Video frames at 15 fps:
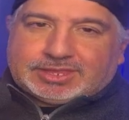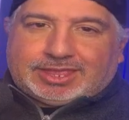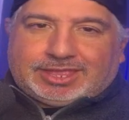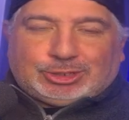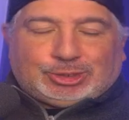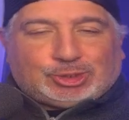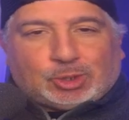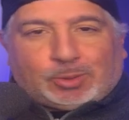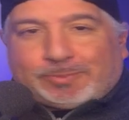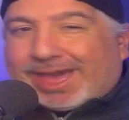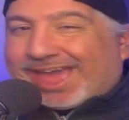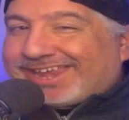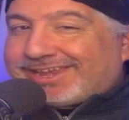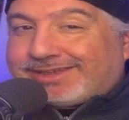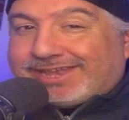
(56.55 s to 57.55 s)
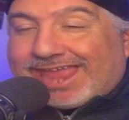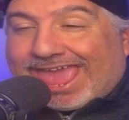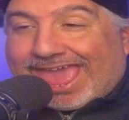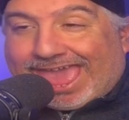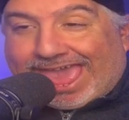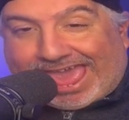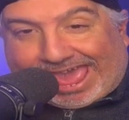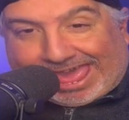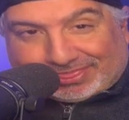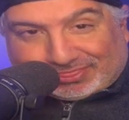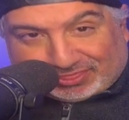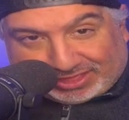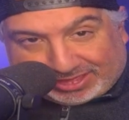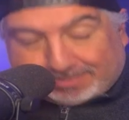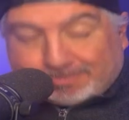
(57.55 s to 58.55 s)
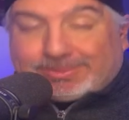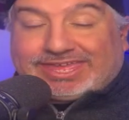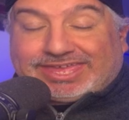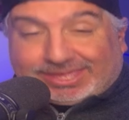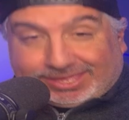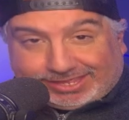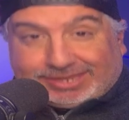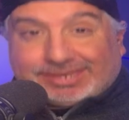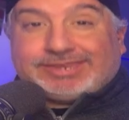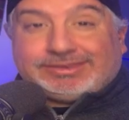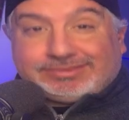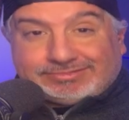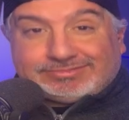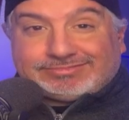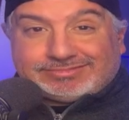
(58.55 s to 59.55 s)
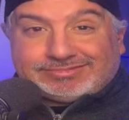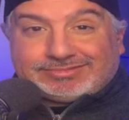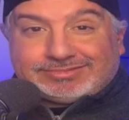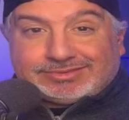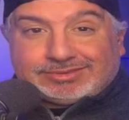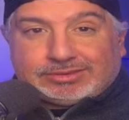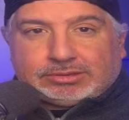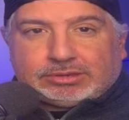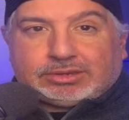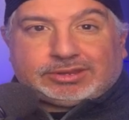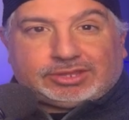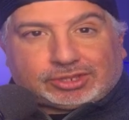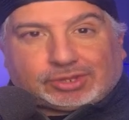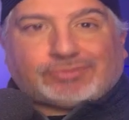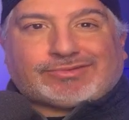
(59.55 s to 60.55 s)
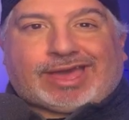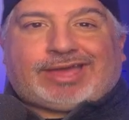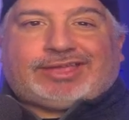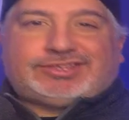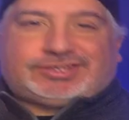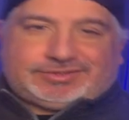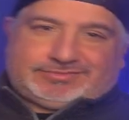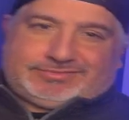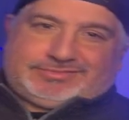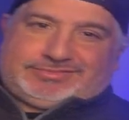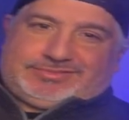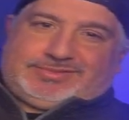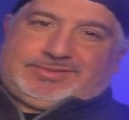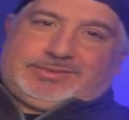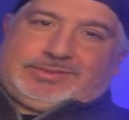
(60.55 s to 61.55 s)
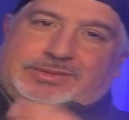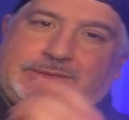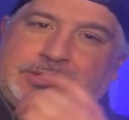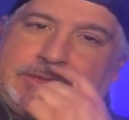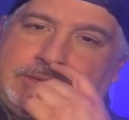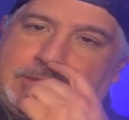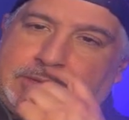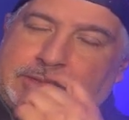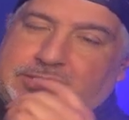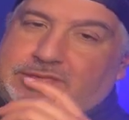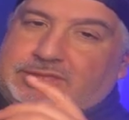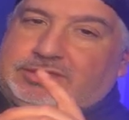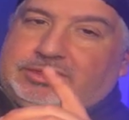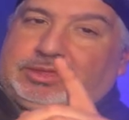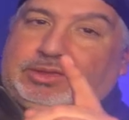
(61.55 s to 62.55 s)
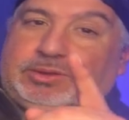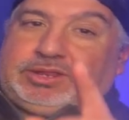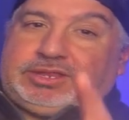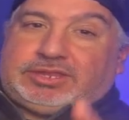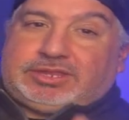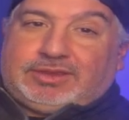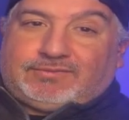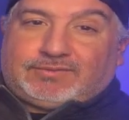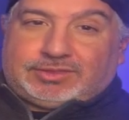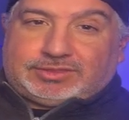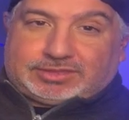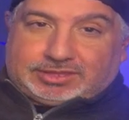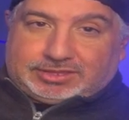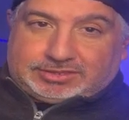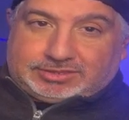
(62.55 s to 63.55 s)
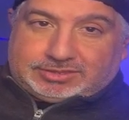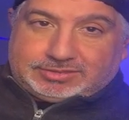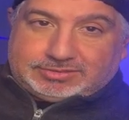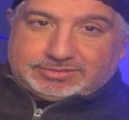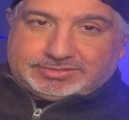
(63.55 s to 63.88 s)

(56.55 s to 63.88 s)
and Joe Biden had them in his garage. The only difference is